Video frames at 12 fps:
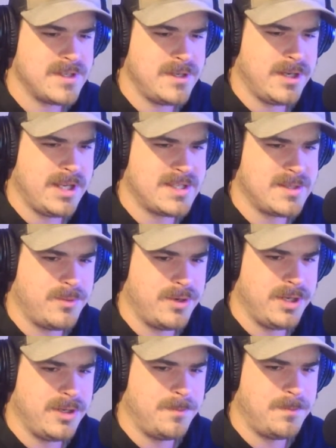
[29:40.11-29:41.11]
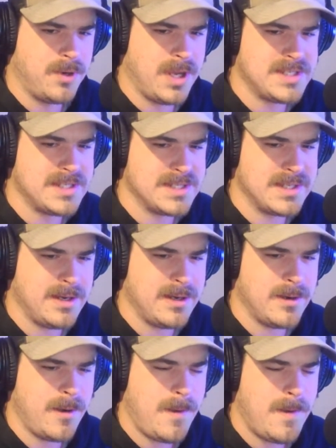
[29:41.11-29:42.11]
So you're getting some pretty good prices
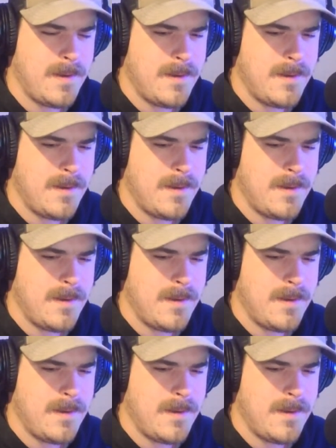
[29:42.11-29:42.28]
there.